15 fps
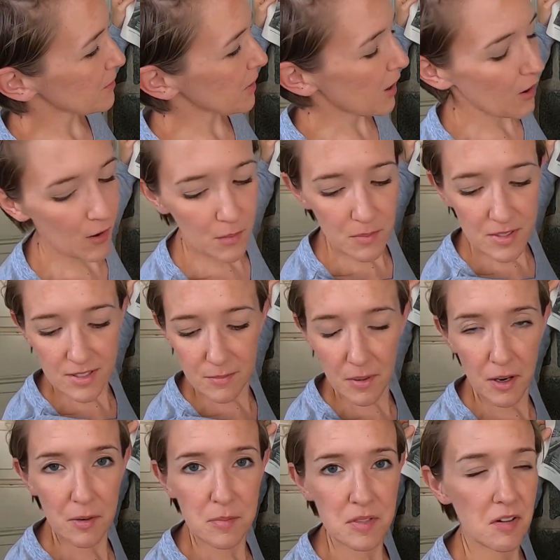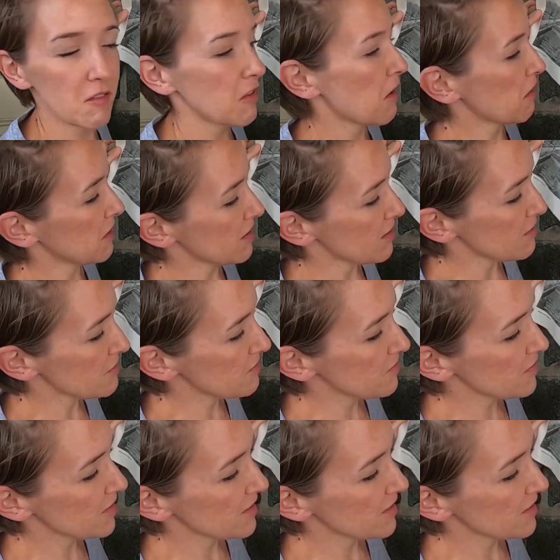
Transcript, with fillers: My arms, my arms aren't long enough.